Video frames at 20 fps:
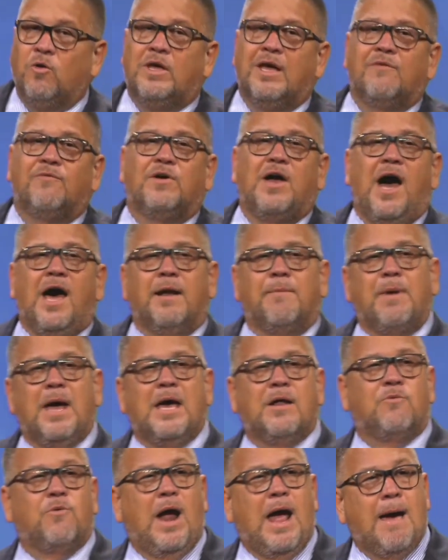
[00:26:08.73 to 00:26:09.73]
give God a
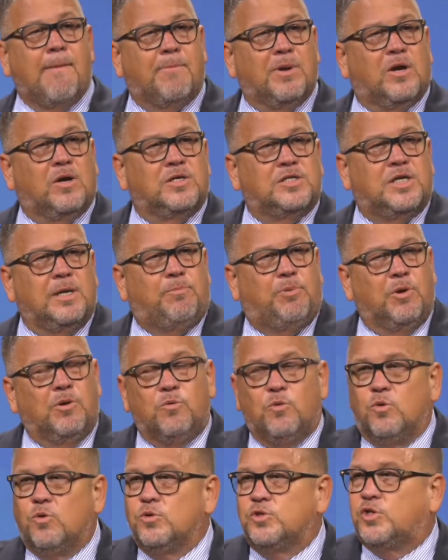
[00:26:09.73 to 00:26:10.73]
bad rap because he put
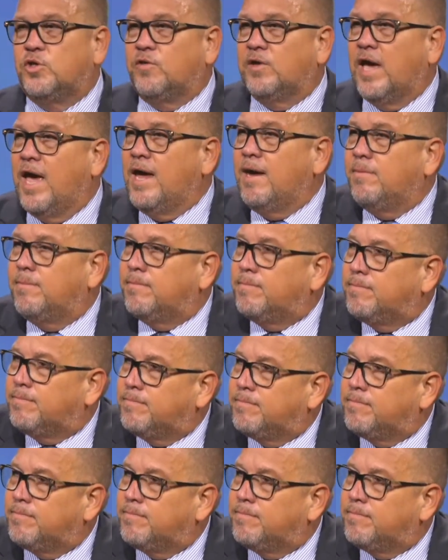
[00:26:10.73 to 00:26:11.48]
rules to the game.